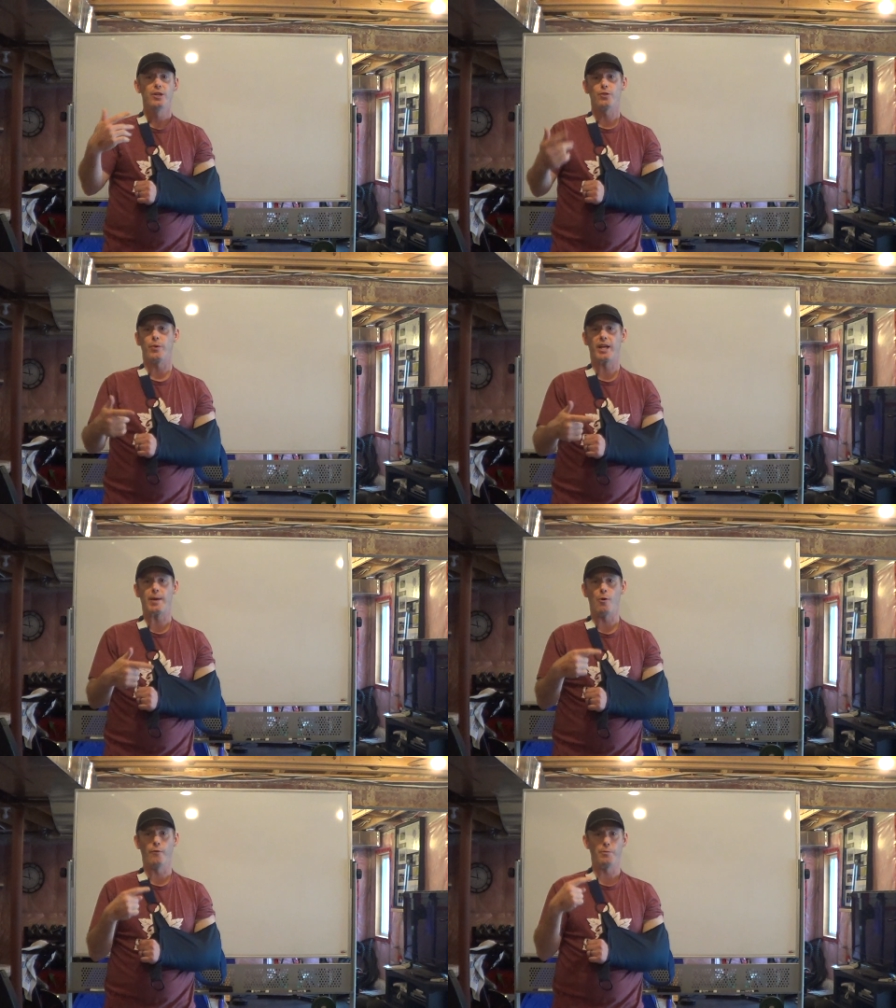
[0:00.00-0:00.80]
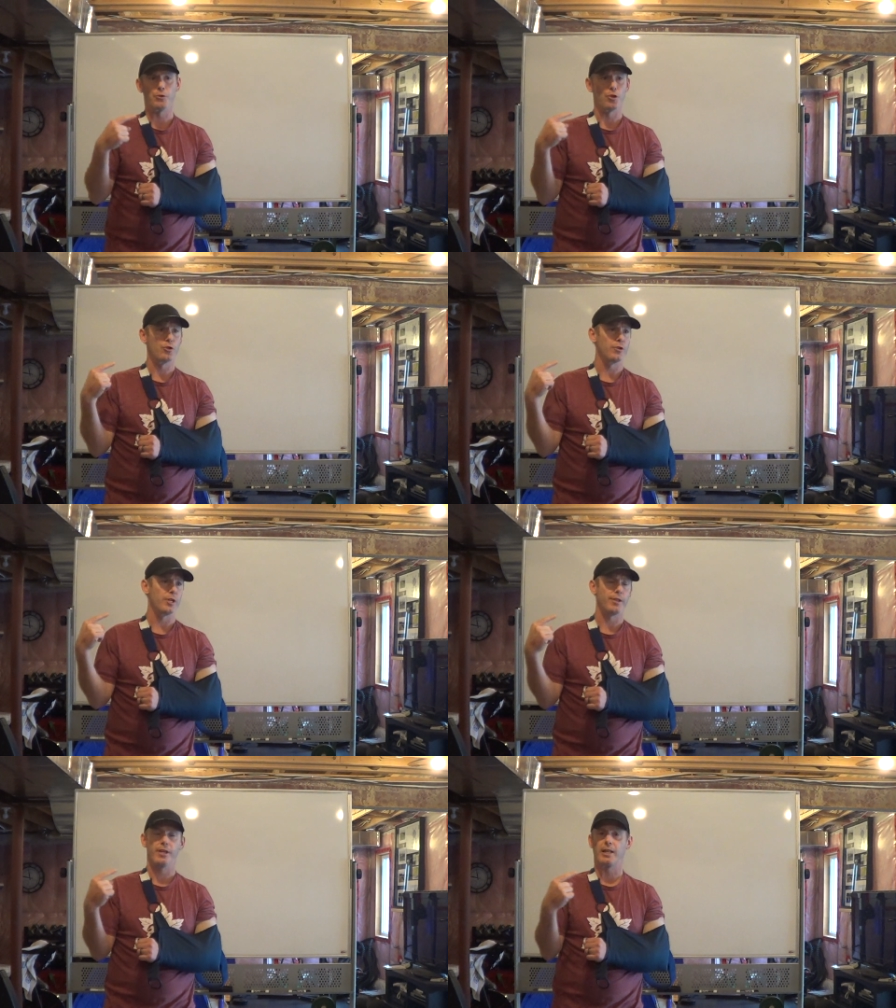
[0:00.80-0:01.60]
So when I came home from
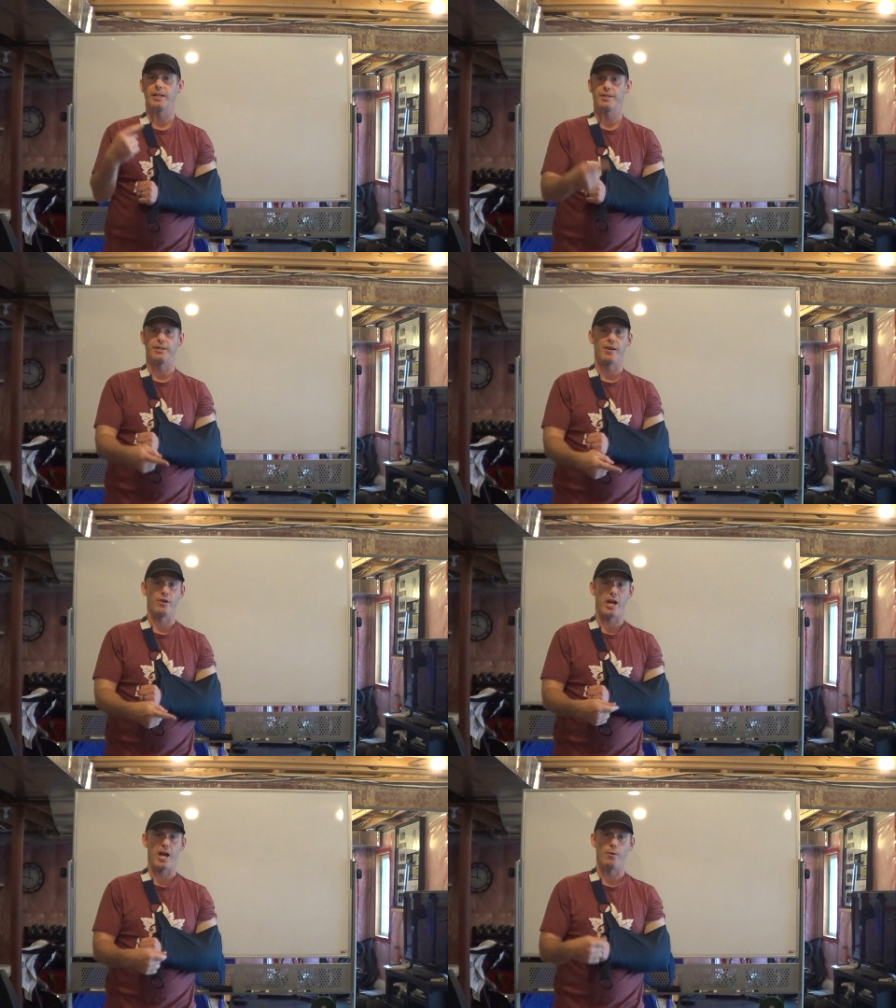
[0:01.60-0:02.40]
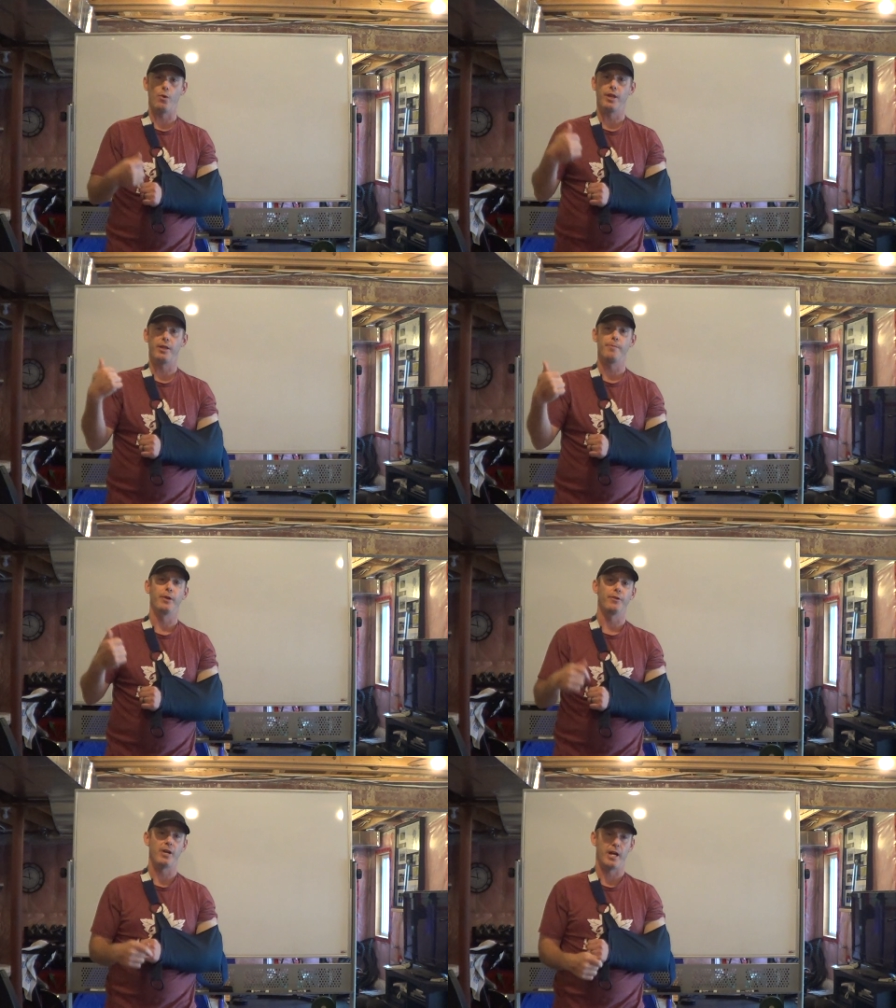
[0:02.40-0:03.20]
surgery, I think at like 7 I had one, in the
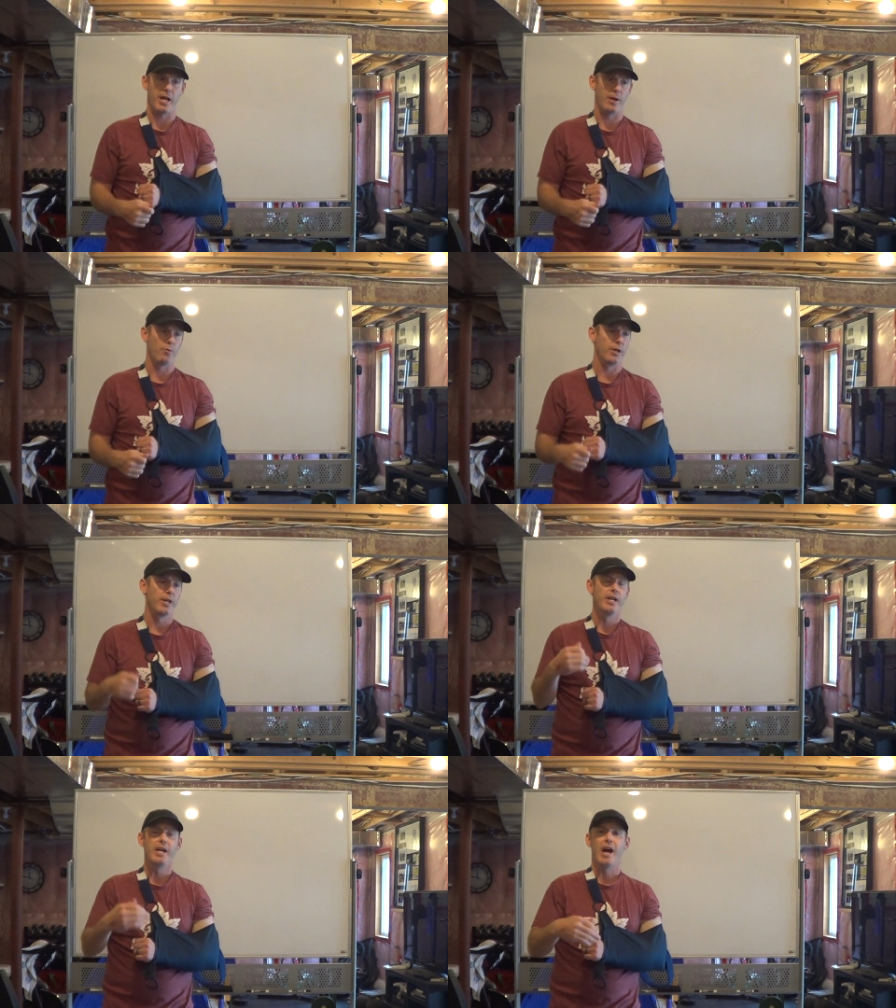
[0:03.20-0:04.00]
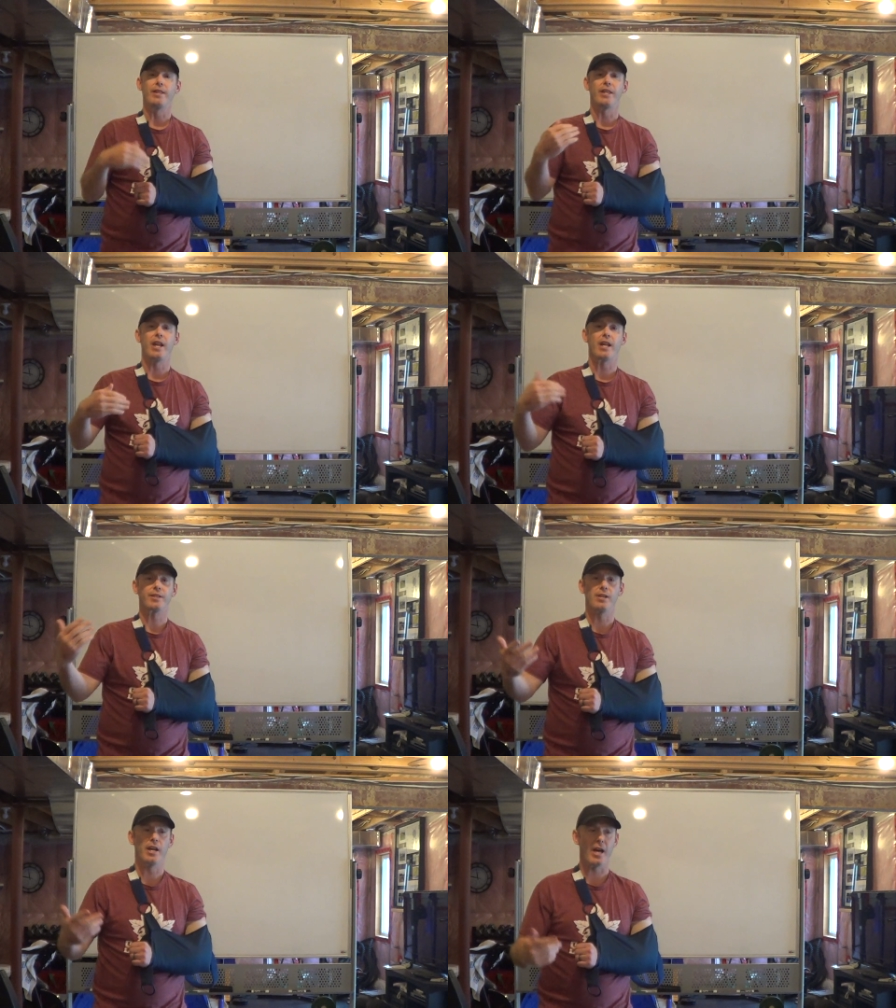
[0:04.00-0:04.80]
middle of the night I had one. And then the
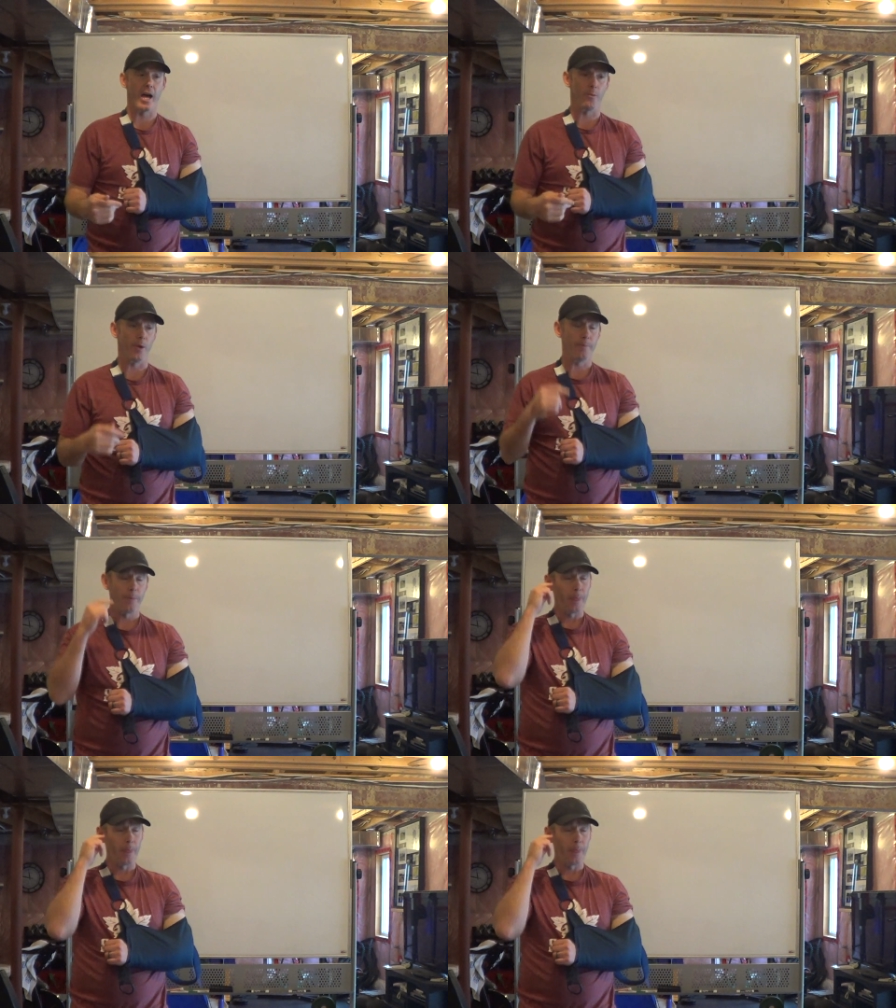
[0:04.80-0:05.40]
next night I had one.